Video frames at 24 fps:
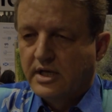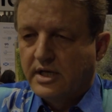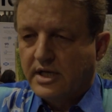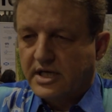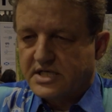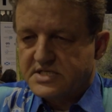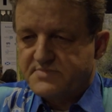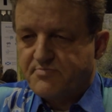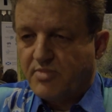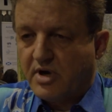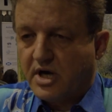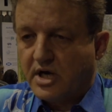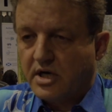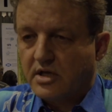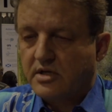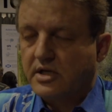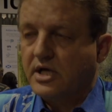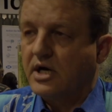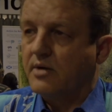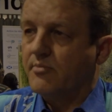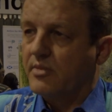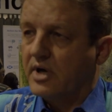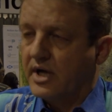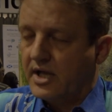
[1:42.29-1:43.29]
has piled
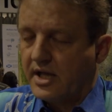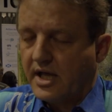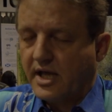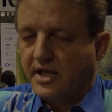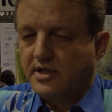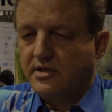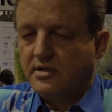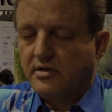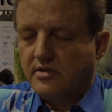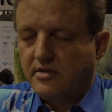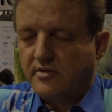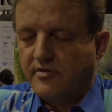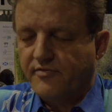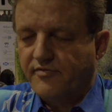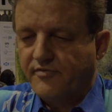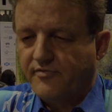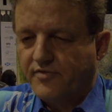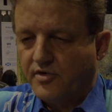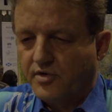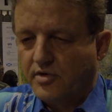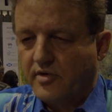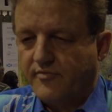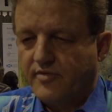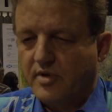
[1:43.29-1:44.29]
up at the
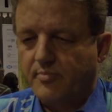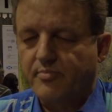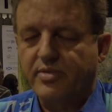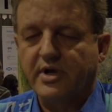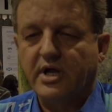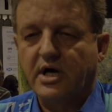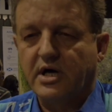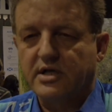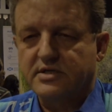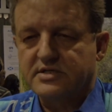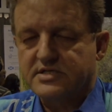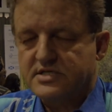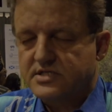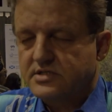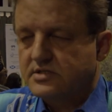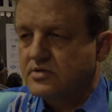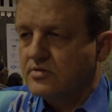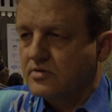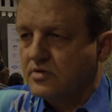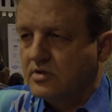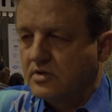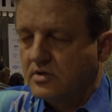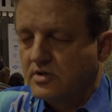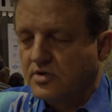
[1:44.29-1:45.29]
foot of the plants
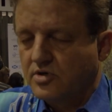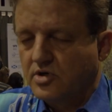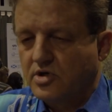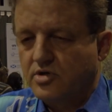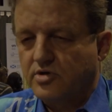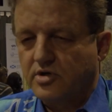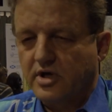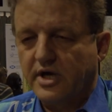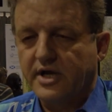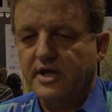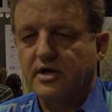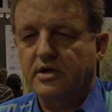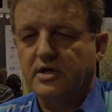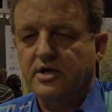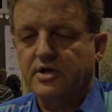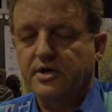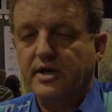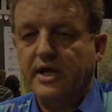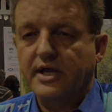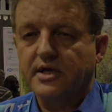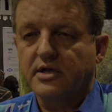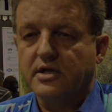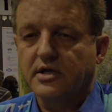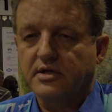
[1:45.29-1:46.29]
to
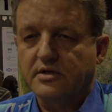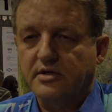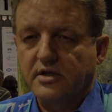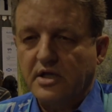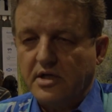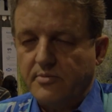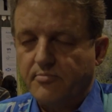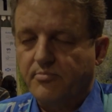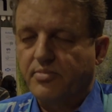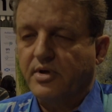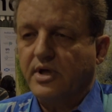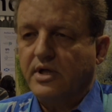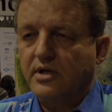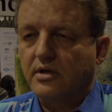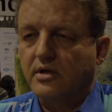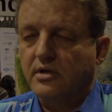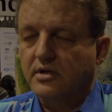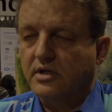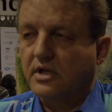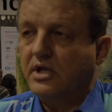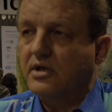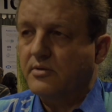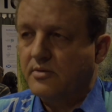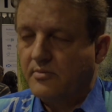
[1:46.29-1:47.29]
create a
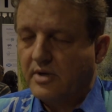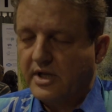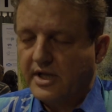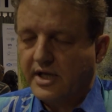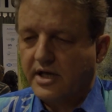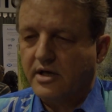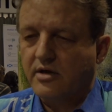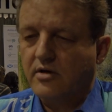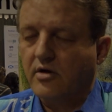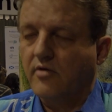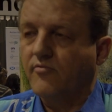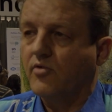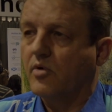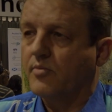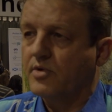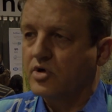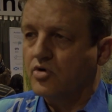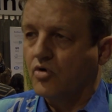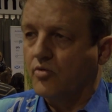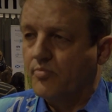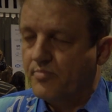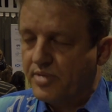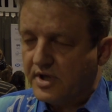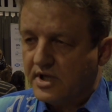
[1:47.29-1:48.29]
deep layer of what we
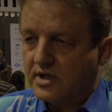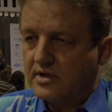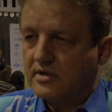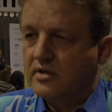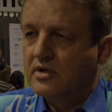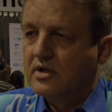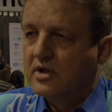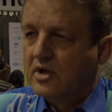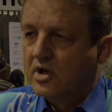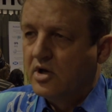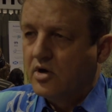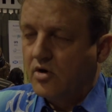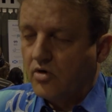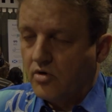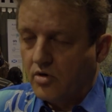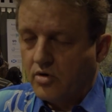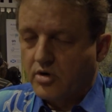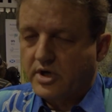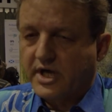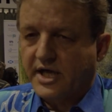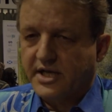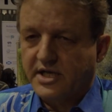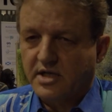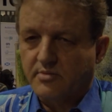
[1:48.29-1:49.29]
call peat, or
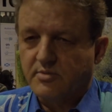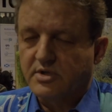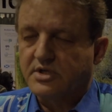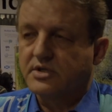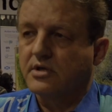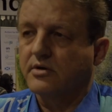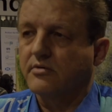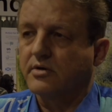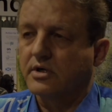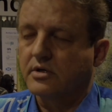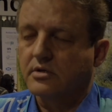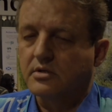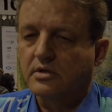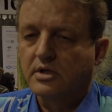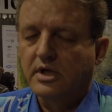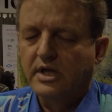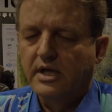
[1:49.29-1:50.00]
organic material.